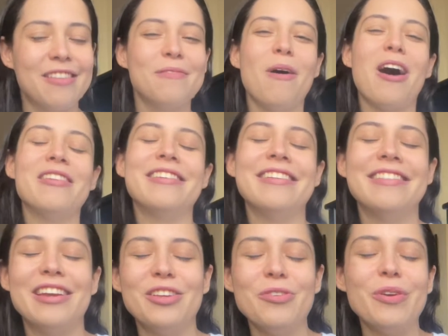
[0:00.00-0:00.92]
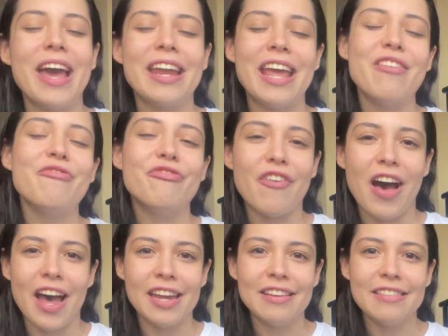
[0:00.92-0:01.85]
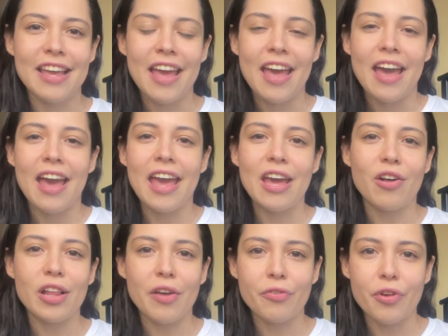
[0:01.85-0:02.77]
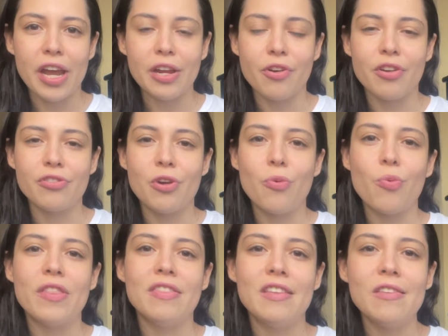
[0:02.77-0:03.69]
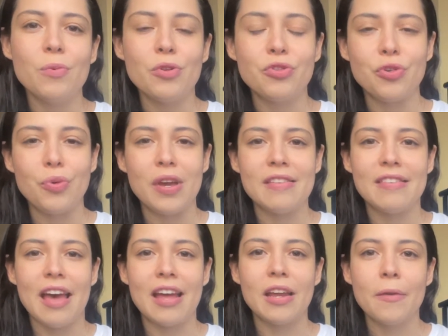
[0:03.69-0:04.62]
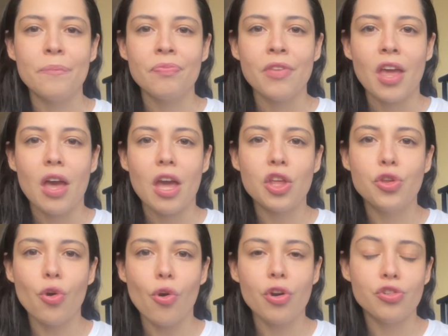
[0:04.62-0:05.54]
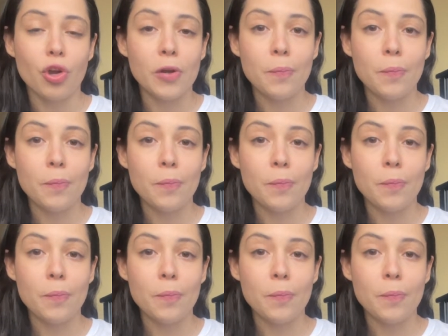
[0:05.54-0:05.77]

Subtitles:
button that you can invite a collaborator. So what this will do is that your joint